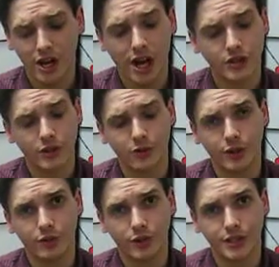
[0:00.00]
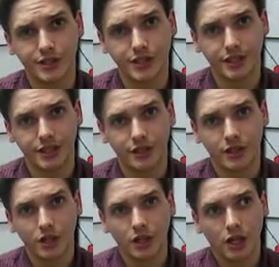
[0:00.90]
They are actually re-releasing it
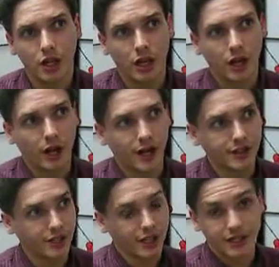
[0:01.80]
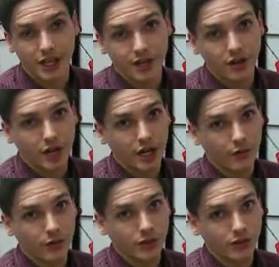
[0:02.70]
as like a 10-year
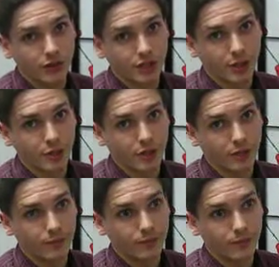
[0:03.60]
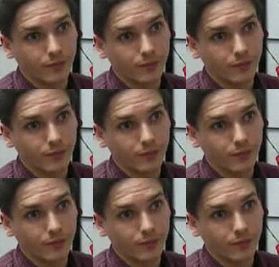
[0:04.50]
anniversary coming up,